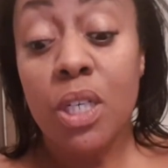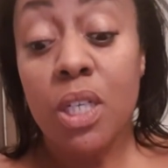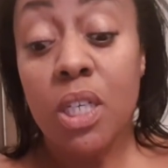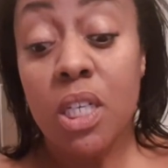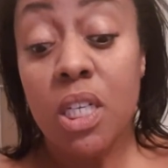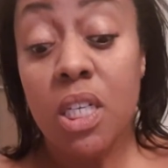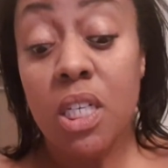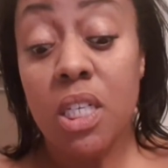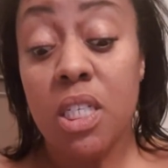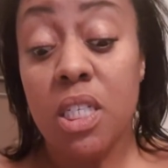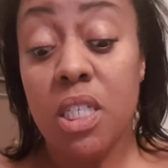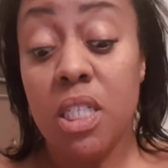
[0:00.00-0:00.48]

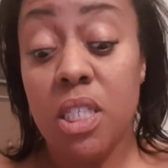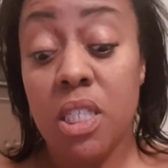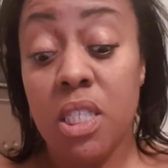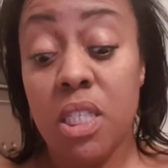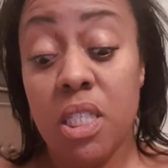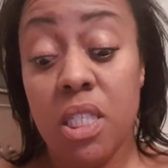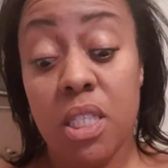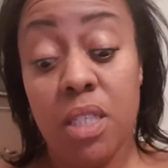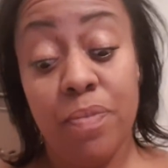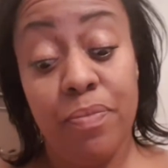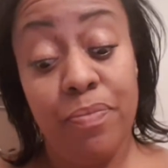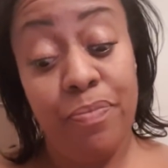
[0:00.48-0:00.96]

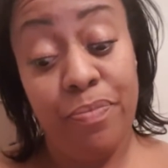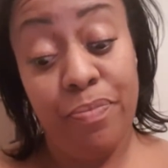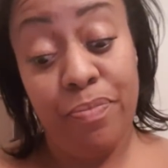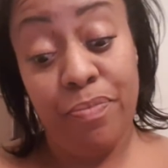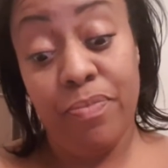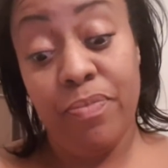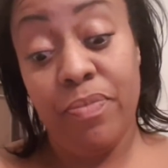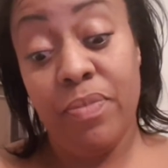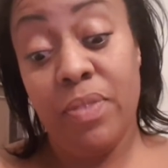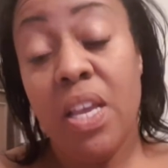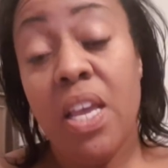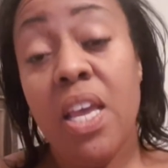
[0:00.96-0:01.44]
because
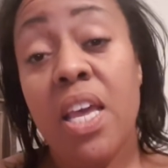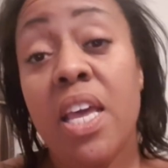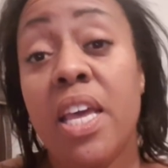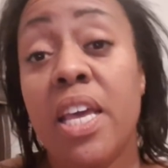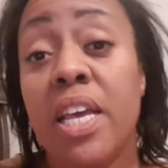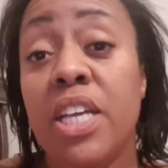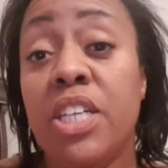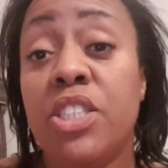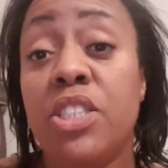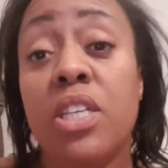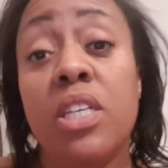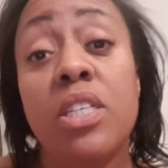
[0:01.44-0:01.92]

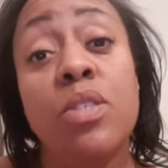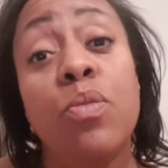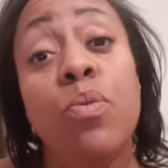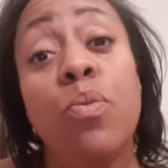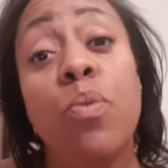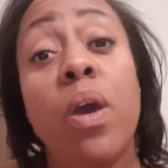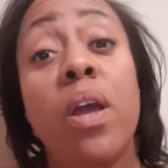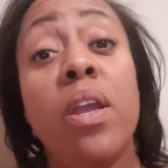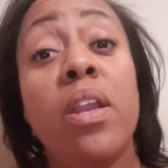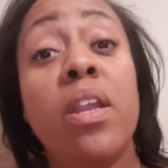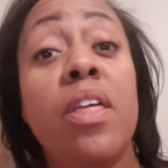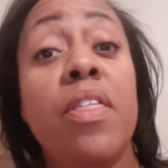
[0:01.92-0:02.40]
it's just
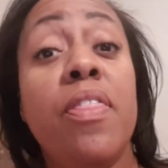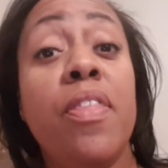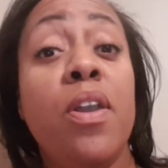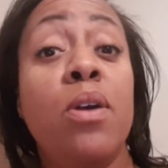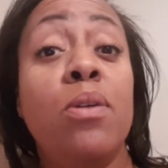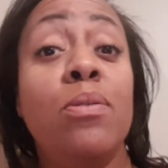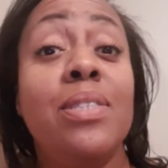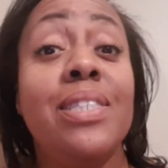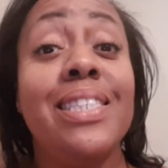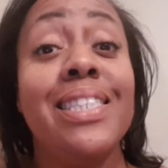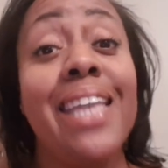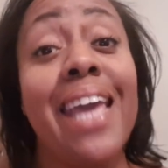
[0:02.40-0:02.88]
one of
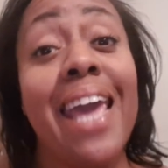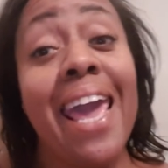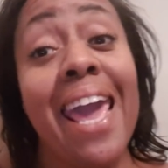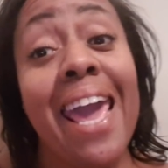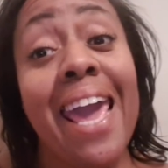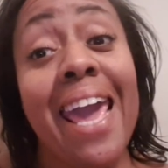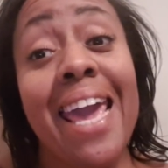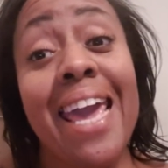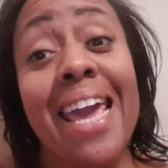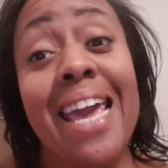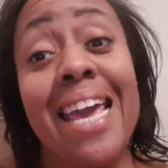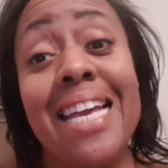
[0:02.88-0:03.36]
those
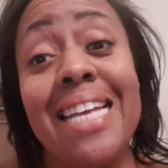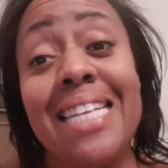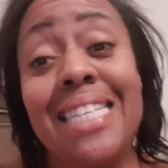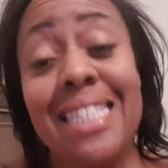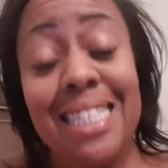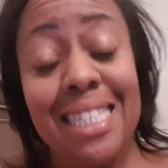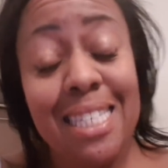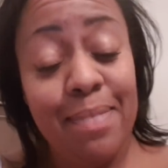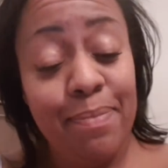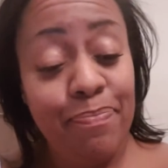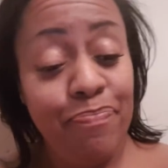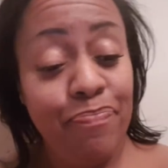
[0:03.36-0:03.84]

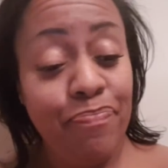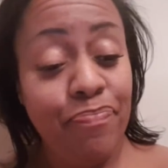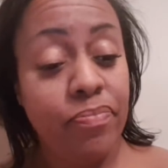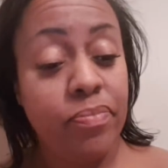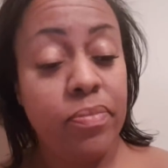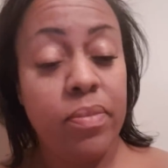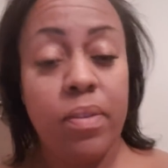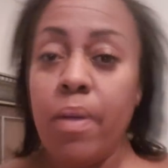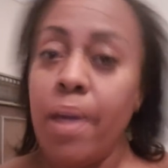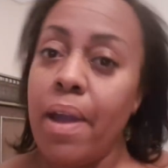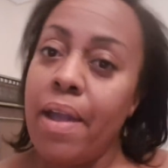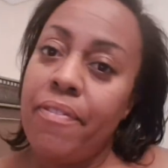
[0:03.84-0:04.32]
days.
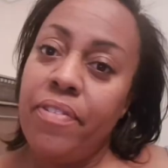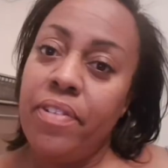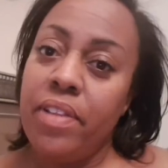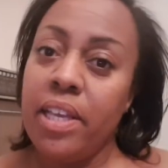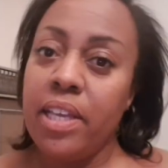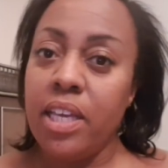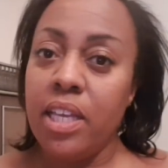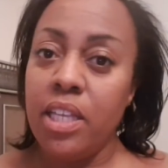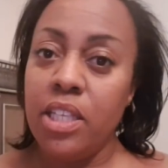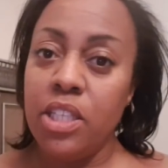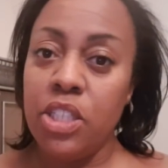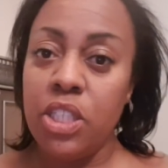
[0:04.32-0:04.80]
Oh, I feel
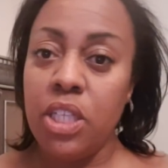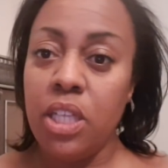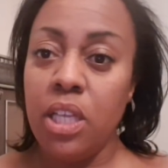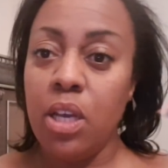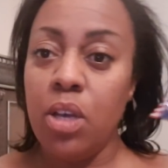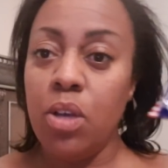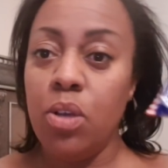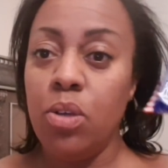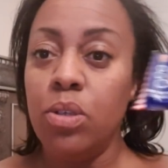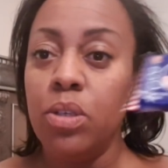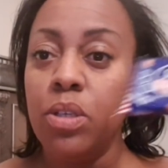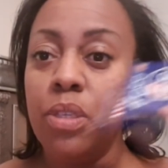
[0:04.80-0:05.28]
like eating chili
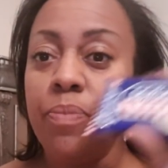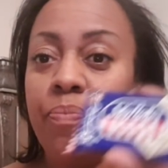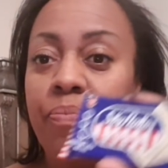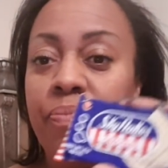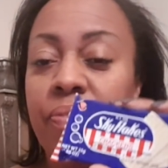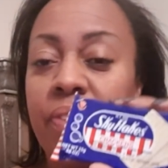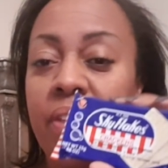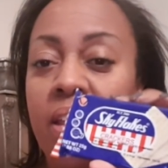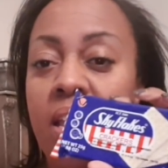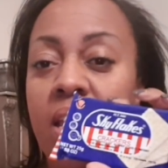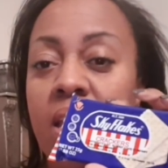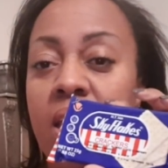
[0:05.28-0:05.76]
cold.
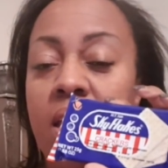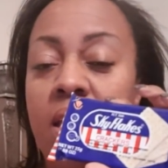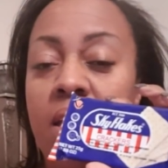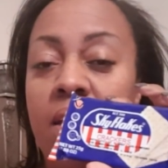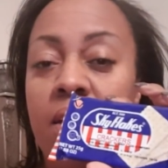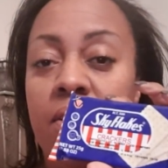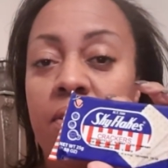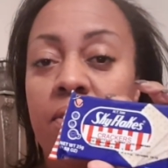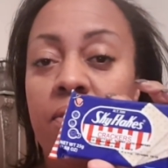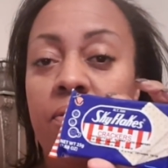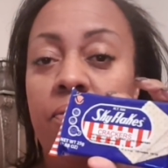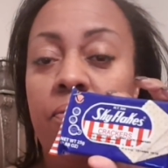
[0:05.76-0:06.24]

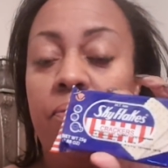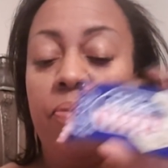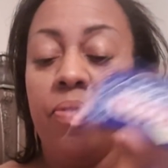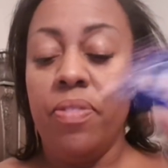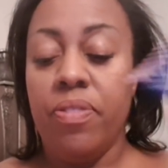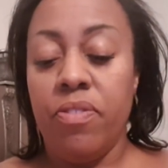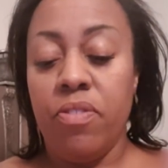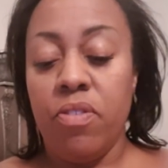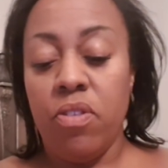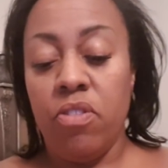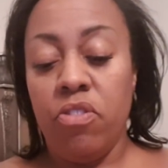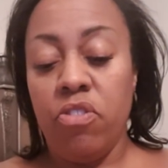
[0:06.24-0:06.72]

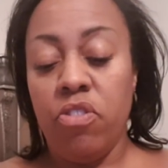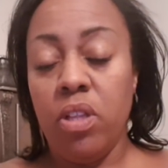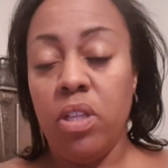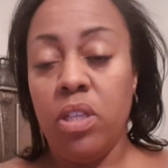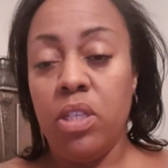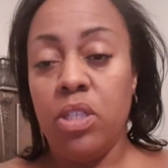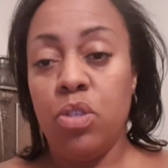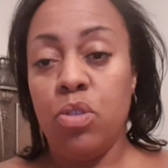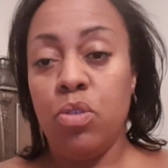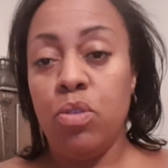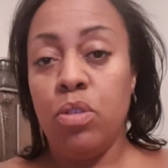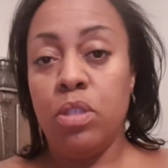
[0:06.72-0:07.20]
So the
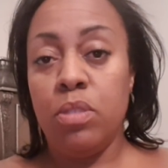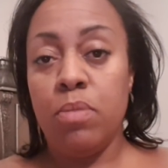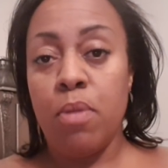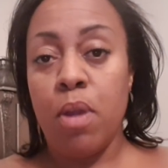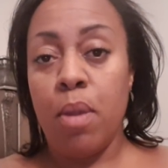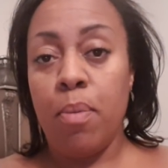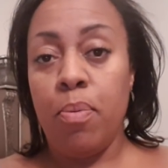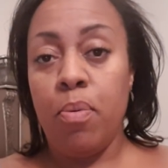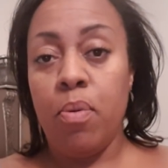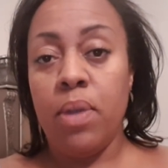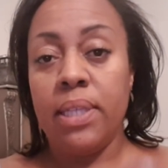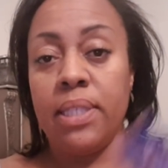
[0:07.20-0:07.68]
chili's 2
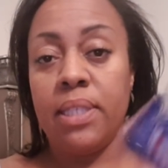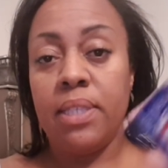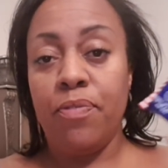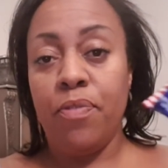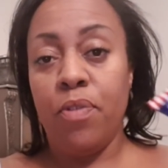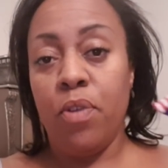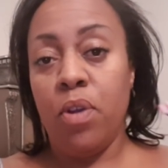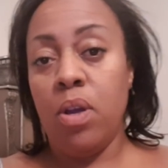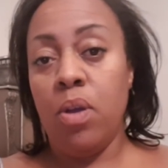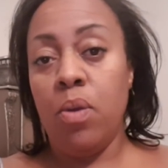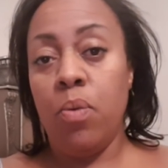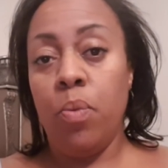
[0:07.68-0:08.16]
smart points
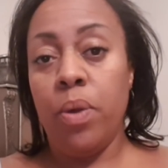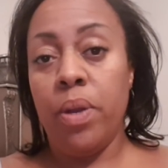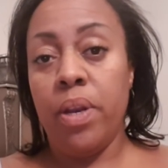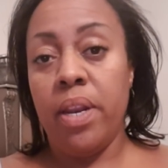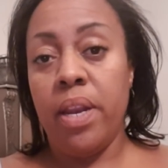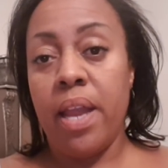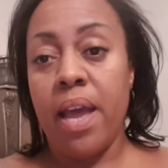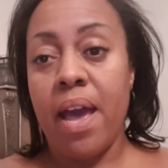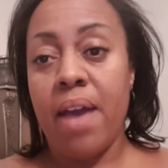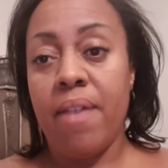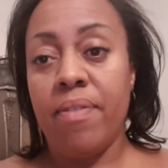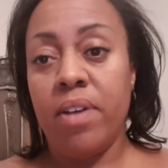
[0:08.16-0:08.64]
for
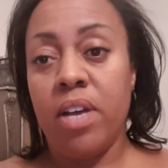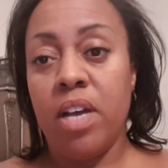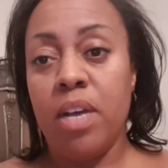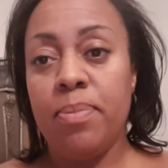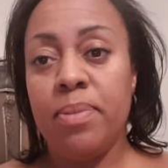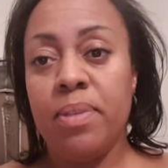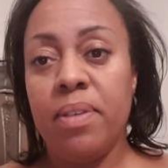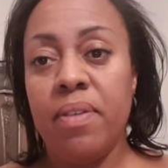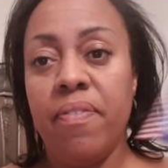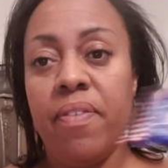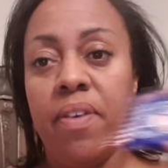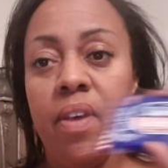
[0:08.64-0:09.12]
1.5
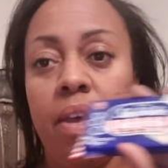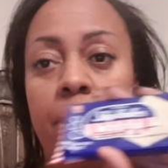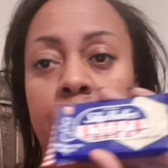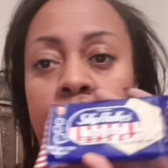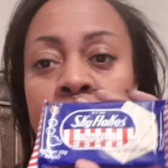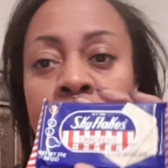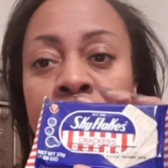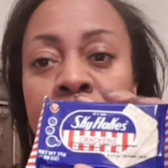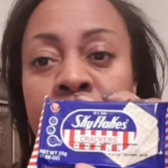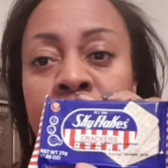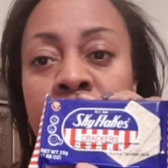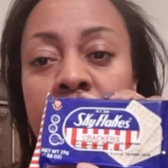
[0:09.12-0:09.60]
cups of
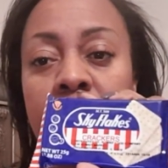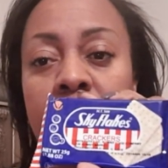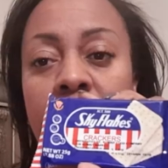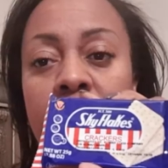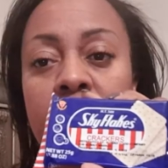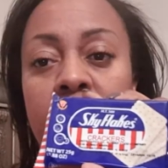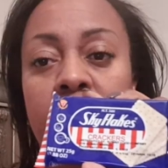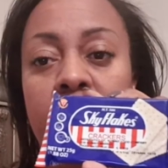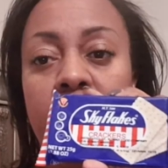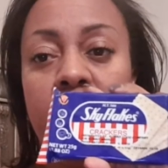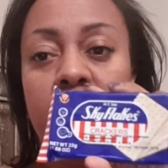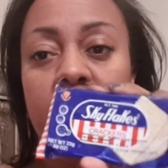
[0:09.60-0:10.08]
it,
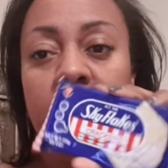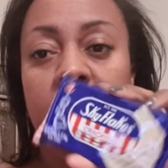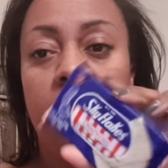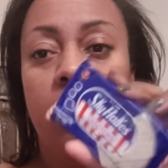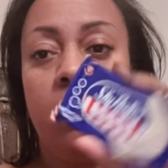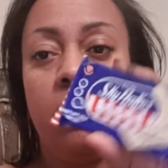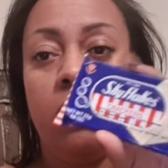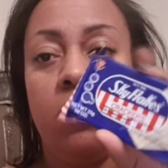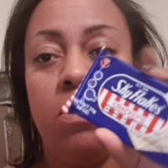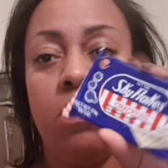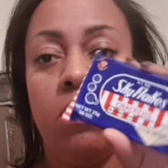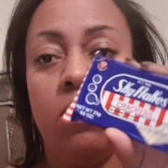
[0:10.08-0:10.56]
and this
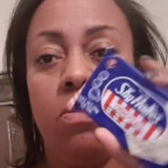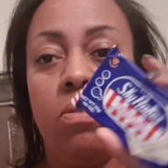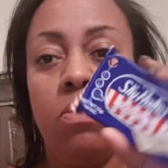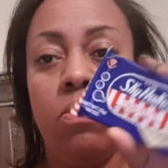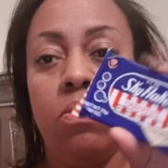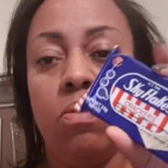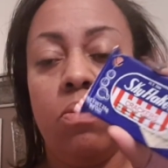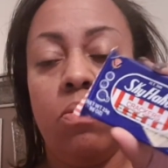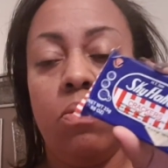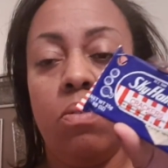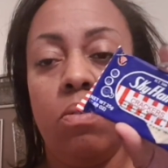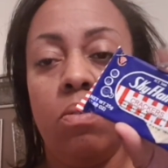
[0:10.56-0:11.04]

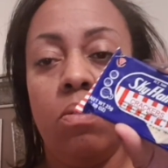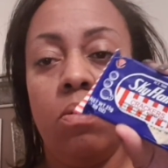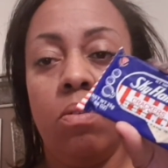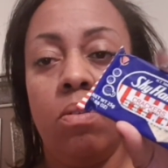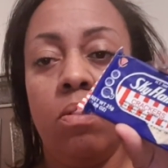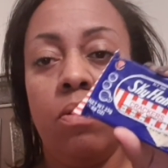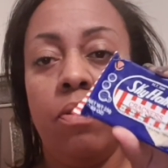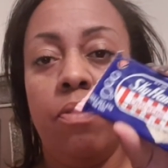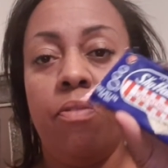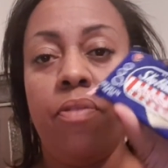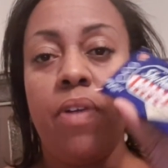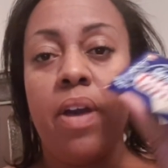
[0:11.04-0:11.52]
is
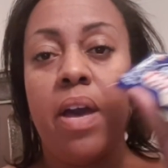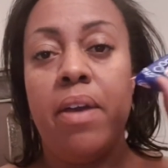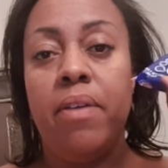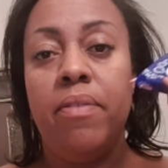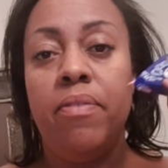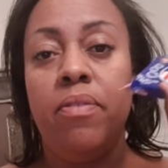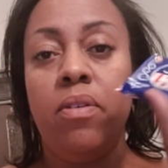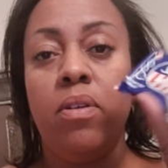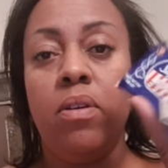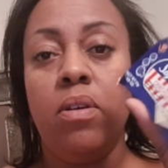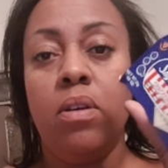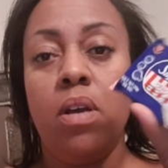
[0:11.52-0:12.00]

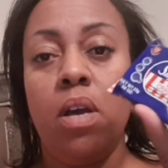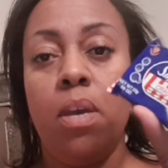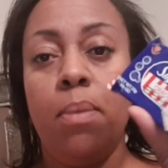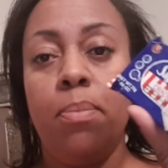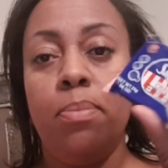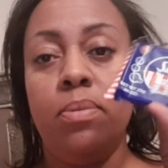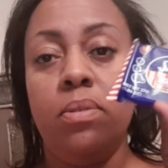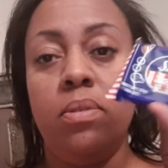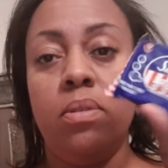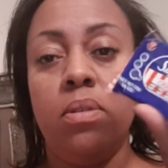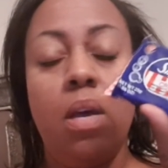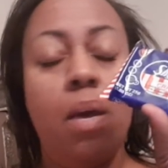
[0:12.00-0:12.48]
5
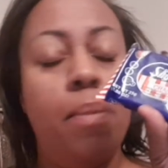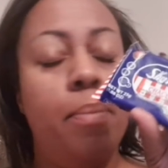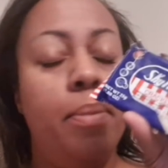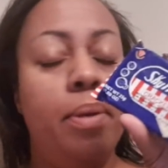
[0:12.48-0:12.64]
points